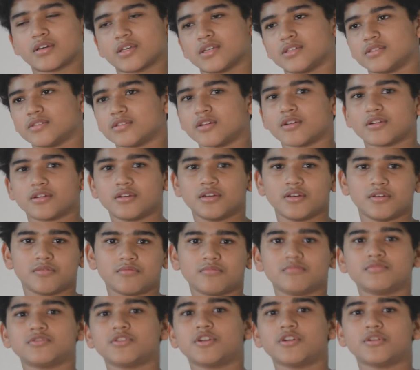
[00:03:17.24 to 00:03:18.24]

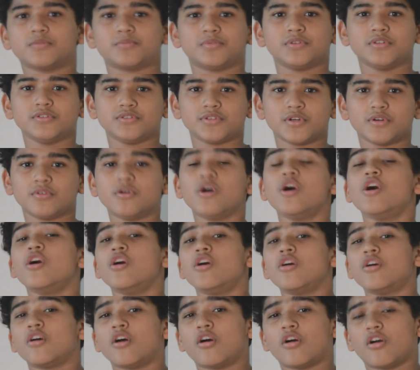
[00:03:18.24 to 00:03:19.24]
sorry Pluto,
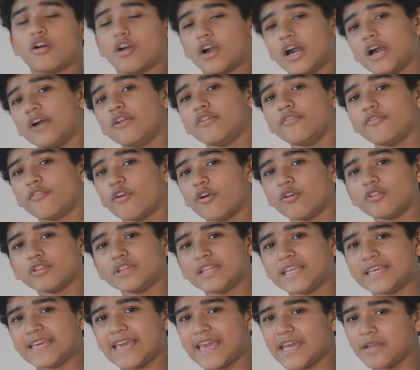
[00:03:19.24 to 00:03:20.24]
out of all
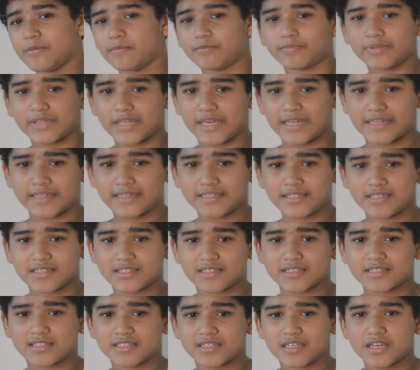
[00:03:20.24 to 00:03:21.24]
the 8
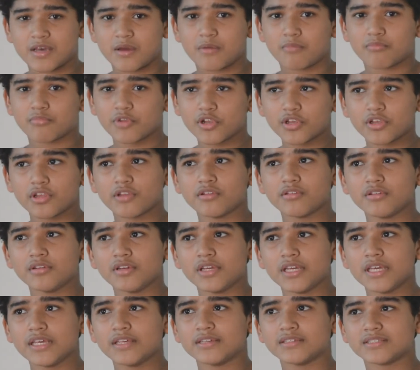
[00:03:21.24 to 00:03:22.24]
planets,
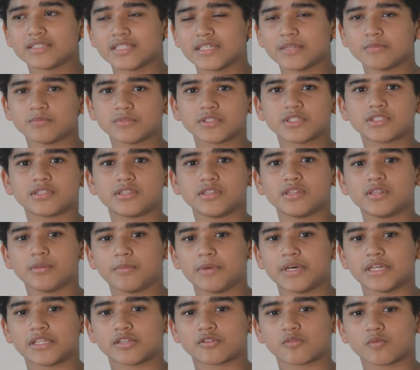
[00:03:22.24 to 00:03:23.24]
Mercury seems the
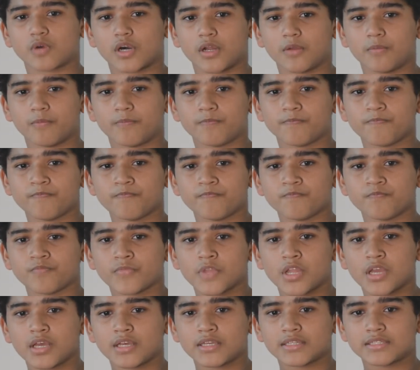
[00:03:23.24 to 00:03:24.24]
best one,
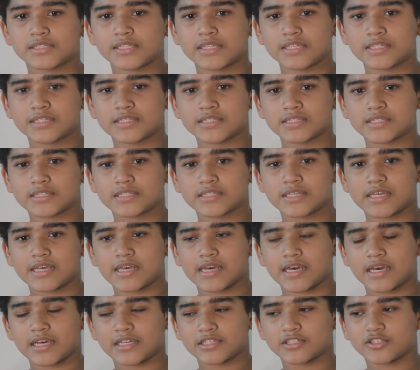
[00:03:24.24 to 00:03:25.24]
since
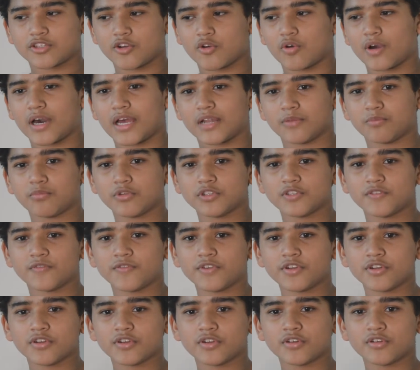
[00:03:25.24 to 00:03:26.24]
it has no
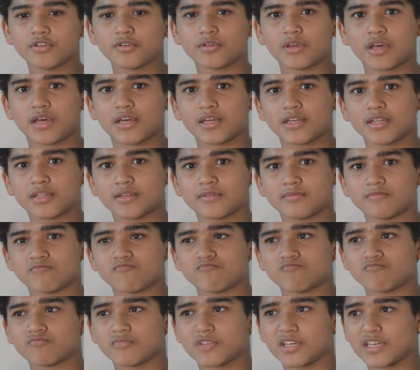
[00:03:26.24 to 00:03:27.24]
atmosphere and
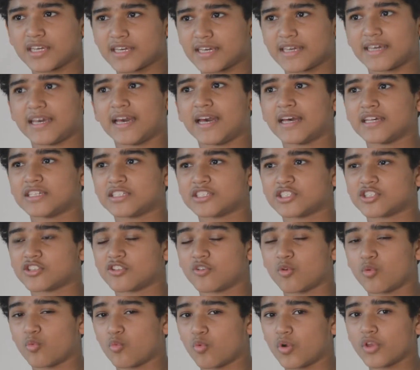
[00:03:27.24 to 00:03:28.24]
it has
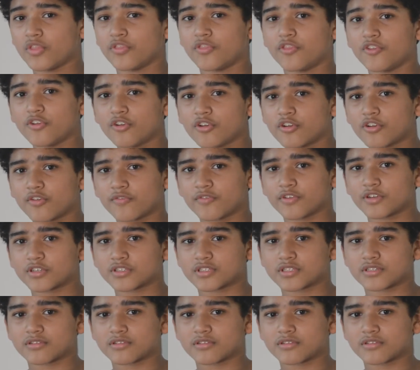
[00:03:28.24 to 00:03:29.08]
1/3 of Earth's